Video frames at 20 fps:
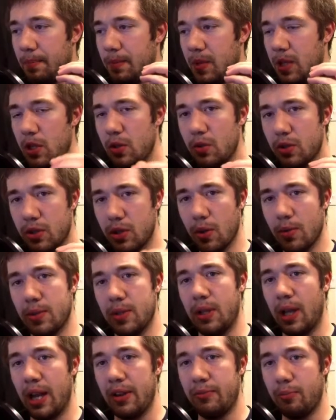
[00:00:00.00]
use those
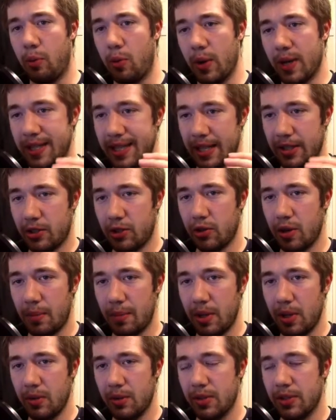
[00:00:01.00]
life points as
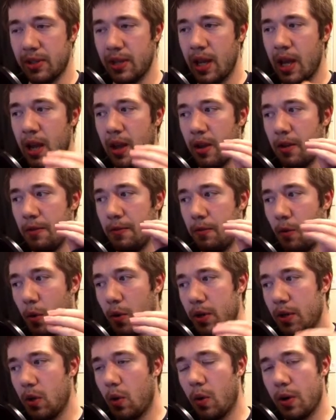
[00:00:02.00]
tributes
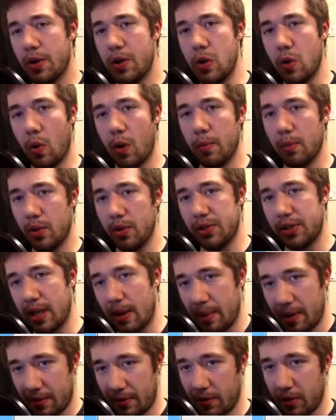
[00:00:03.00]
for your normal
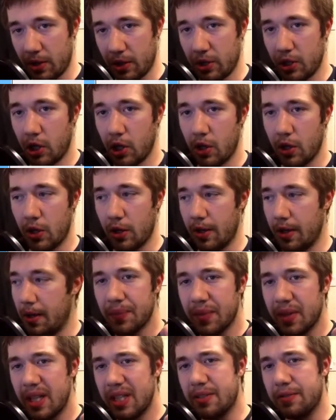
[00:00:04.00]
summon for the turn.
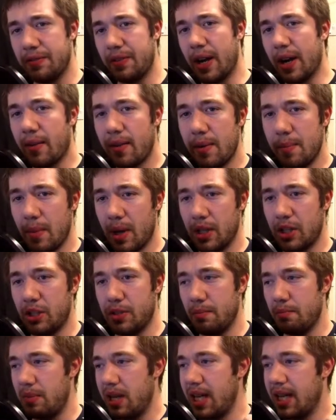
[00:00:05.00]
This very
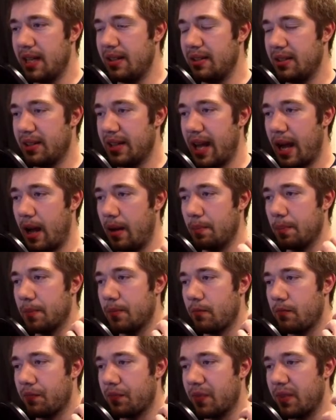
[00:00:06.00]
much means that
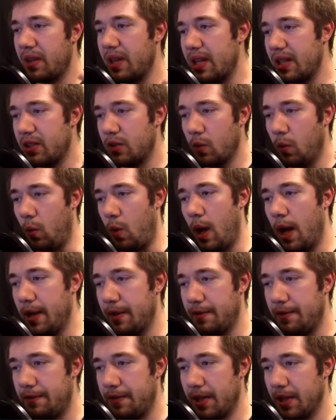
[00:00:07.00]
this
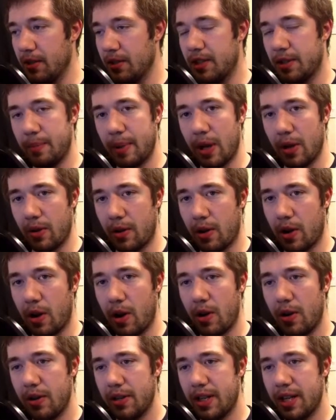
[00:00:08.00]
1 field spell
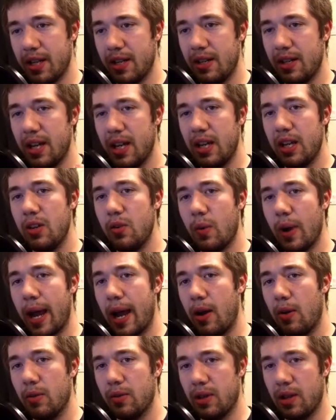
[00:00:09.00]
card can get you
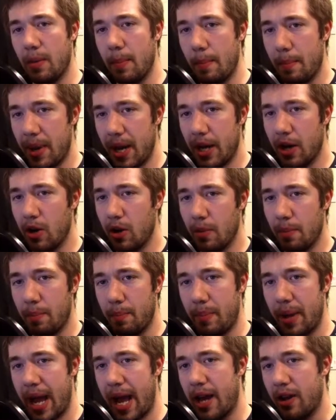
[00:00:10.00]
out the bigger,
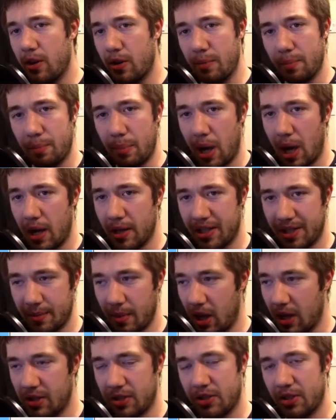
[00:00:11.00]
badder boss
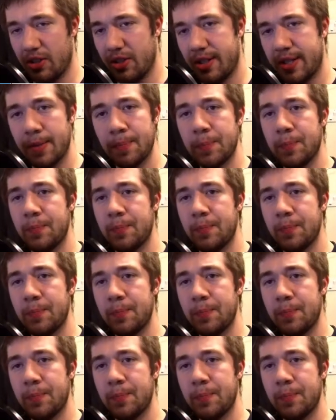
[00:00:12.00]
monsters